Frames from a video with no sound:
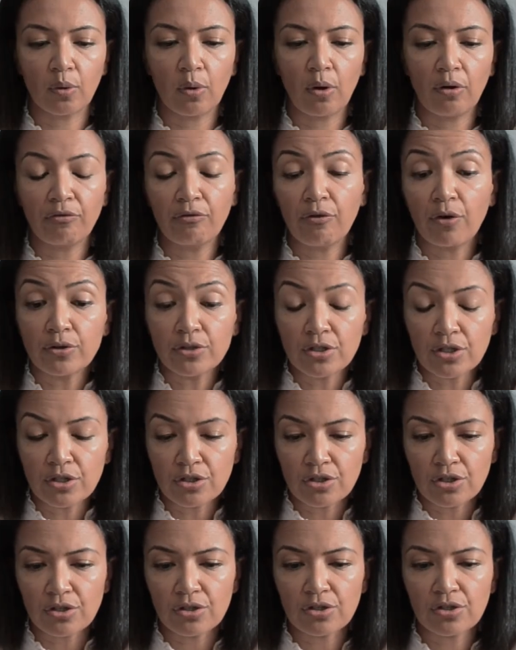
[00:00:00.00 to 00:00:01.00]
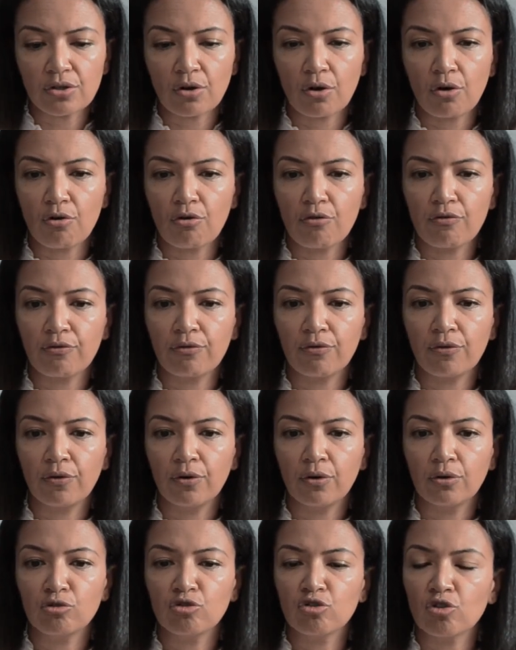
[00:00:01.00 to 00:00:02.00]
advantages of
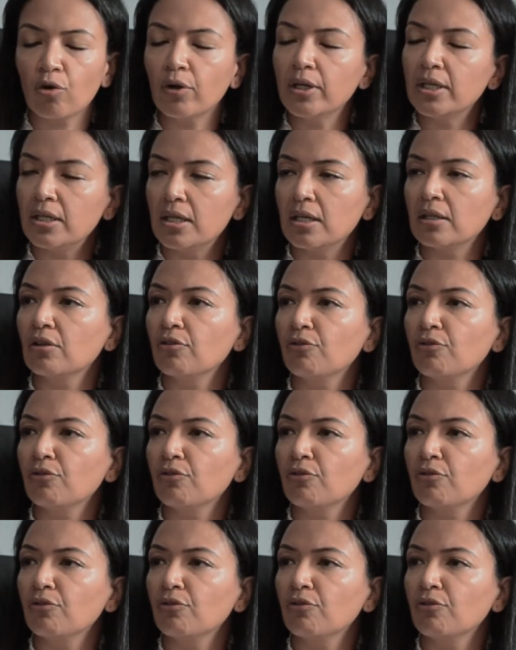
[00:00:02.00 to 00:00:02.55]
joining